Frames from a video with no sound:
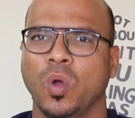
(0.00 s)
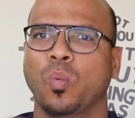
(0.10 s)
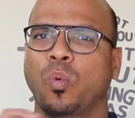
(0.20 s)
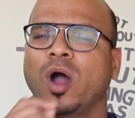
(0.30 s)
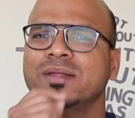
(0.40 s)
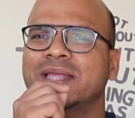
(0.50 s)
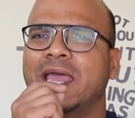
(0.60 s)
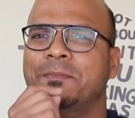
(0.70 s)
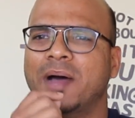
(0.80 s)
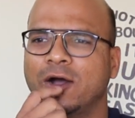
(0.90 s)
What
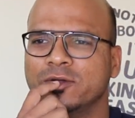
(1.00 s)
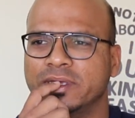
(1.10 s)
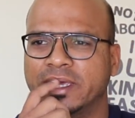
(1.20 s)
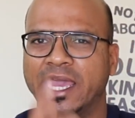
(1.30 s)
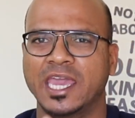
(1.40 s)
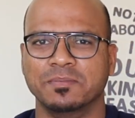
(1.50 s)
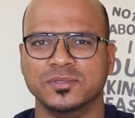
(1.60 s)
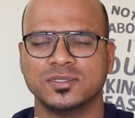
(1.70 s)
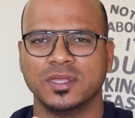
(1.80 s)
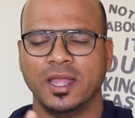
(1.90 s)
about
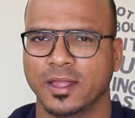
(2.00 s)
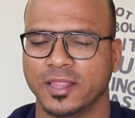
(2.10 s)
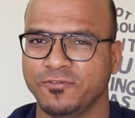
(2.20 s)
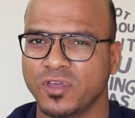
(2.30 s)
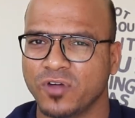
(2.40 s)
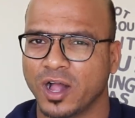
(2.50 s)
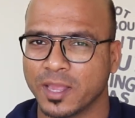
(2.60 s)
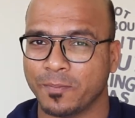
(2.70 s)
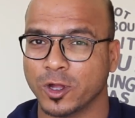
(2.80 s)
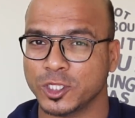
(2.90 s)
games? Now if you've heard
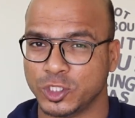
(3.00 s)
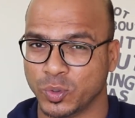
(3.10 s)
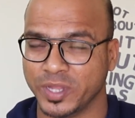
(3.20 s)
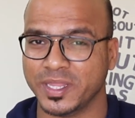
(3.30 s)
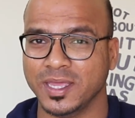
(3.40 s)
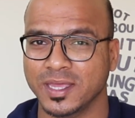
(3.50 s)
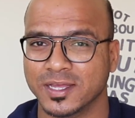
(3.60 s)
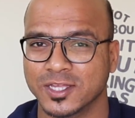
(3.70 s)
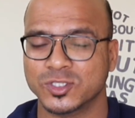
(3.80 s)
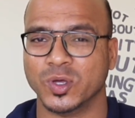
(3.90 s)
about Unity,
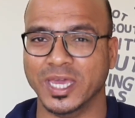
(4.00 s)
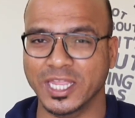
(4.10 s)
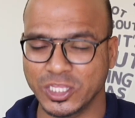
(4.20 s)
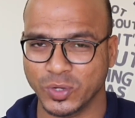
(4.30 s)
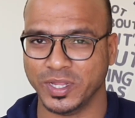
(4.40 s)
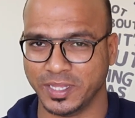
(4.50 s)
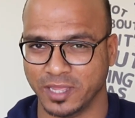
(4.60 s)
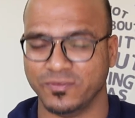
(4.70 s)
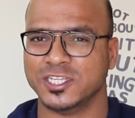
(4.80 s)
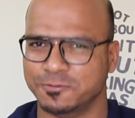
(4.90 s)
so in
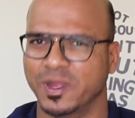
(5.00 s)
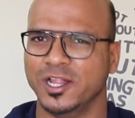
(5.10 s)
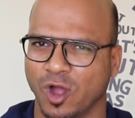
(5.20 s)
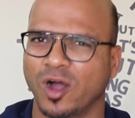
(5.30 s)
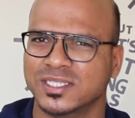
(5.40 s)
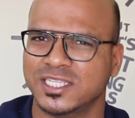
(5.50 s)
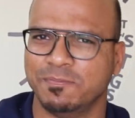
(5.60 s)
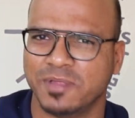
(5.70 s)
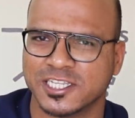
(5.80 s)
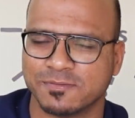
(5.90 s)
Unity, which is built on
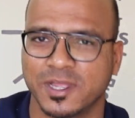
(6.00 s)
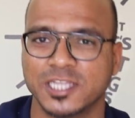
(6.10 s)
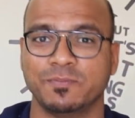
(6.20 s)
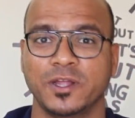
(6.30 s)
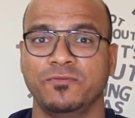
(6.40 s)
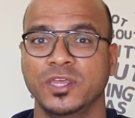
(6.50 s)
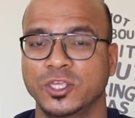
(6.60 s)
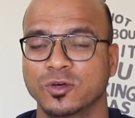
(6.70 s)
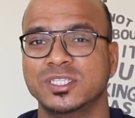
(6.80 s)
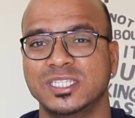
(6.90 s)
C++, but we
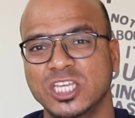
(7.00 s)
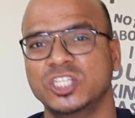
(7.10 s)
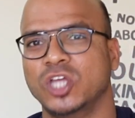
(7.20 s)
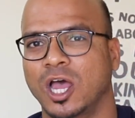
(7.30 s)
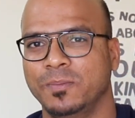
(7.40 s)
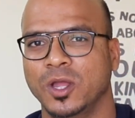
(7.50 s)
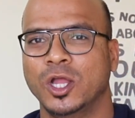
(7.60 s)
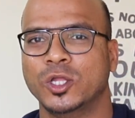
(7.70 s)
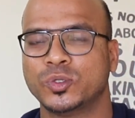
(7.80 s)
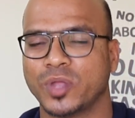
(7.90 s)
use C Sharp
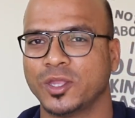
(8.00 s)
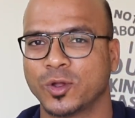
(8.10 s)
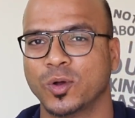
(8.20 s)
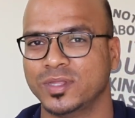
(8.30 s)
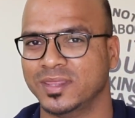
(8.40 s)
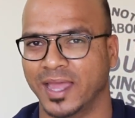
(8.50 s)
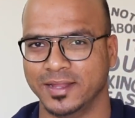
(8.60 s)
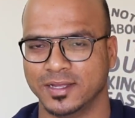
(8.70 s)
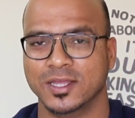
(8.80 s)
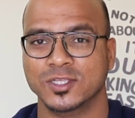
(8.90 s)
to write a code in
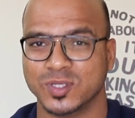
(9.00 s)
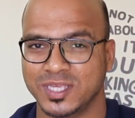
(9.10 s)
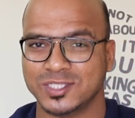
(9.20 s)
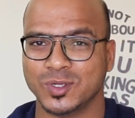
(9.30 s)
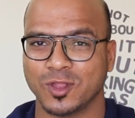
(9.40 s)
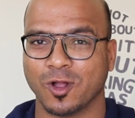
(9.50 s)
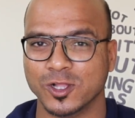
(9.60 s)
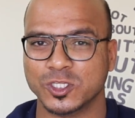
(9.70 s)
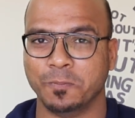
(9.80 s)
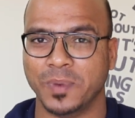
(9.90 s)
that. So yes, you can
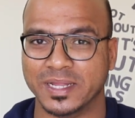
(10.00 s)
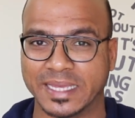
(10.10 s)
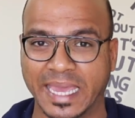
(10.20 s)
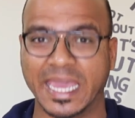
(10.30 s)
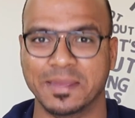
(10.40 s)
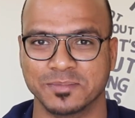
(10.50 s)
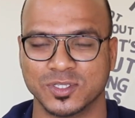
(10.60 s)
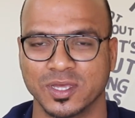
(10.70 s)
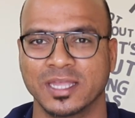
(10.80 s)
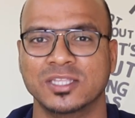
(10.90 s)
also build
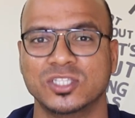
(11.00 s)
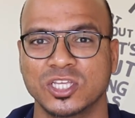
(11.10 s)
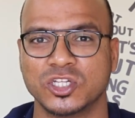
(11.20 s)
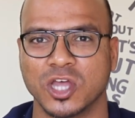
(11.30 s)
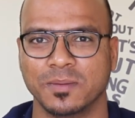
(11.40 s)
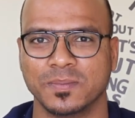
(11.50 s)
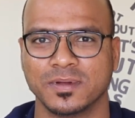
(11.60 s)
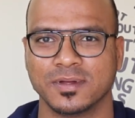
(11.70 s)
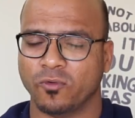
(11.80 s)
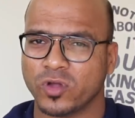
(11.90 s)
games in C Sharp.
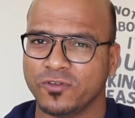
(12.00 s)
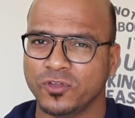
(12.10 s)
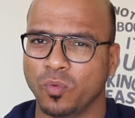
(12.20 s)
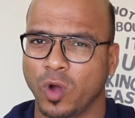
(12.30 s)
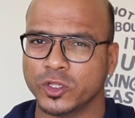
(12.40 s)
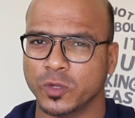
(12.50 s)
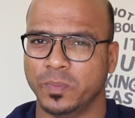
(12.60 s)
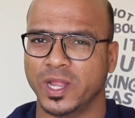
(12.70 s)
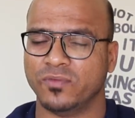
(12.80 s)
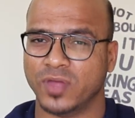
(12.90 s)
What if you want to
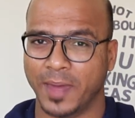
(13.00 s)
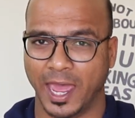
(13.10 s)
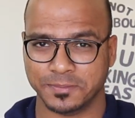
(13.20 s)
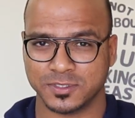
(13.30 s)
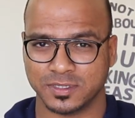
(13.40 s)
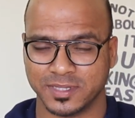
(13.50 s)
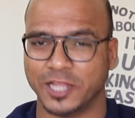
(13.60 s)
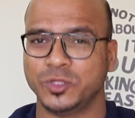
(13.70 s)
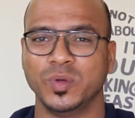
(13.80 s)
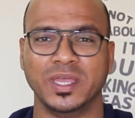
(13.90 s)
build web apps,
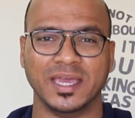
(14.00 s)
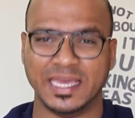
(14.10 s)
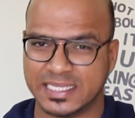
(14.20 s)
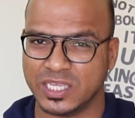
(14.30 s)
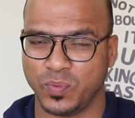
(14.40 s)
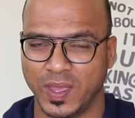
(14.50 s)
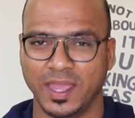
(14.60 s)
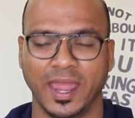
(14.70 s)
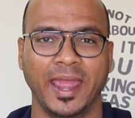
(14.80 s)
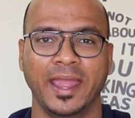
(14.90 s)
that too in an easy
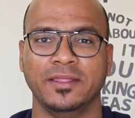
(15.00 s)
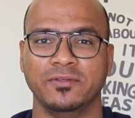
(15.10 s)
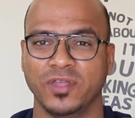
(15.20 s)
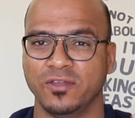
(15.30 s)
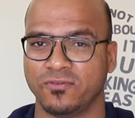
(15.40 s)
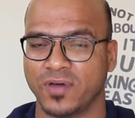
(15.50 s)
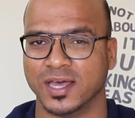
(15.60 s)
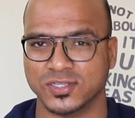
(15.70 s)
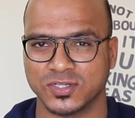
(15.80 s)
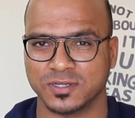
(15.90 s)
way and very
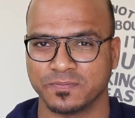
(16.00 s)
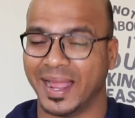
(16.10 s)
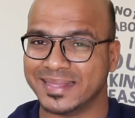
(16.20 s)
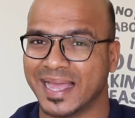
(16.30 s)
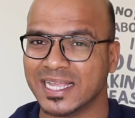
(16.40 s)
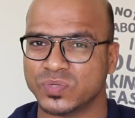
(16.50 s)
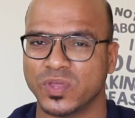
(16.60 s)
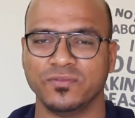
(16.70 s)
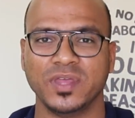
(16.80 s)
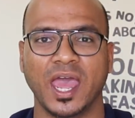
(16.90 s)
fast? And that's
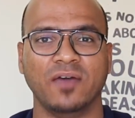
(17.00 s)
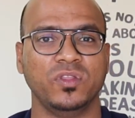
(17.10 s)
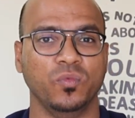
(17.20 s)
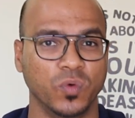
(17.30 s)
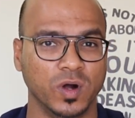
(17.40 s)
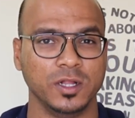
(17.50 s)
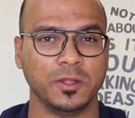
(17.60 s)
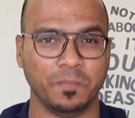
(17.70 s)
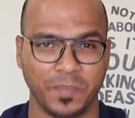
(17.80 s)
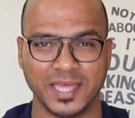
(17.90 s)
where we have the
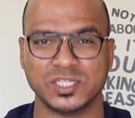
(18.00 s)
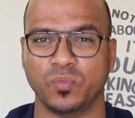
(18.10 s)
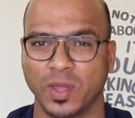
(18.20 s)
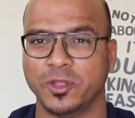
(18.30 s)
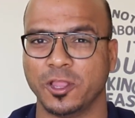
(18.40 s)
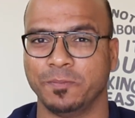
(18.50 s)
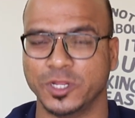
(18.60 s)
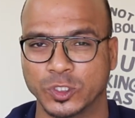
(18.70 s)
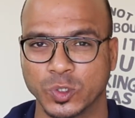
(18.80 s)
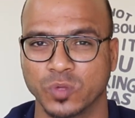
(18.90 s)
world best web
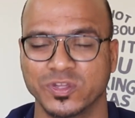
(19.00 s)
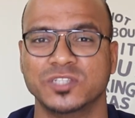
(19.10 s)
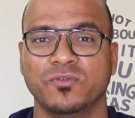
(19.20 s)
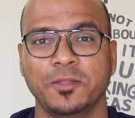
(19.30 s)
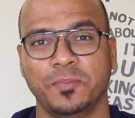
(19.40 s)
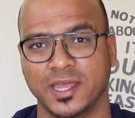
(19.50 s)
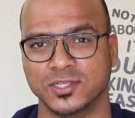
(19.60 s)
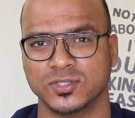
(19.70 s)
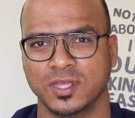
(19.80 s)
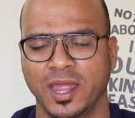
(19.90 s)
development tool, which is
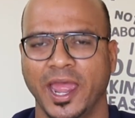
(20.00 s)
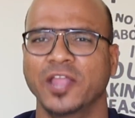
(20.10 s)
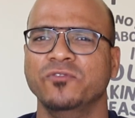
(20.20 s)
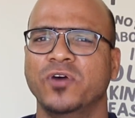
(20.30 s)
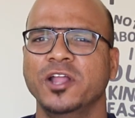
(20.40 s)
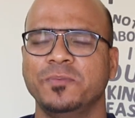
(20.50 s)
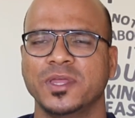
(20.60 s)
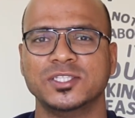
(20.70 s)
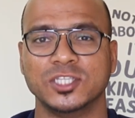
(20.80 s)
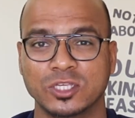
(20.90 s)
WordPress. And
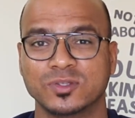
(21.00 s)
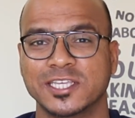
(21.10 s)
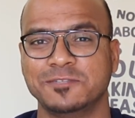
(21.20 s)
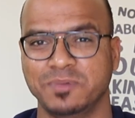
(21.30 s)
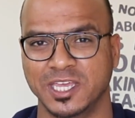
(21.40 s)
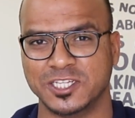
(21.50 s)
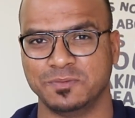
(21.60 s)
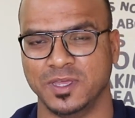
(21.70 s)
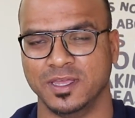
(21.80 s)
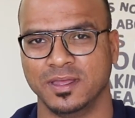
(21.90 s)
WordPress uses
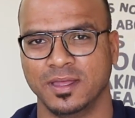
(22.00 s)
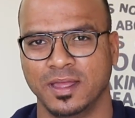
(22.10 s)
PHP.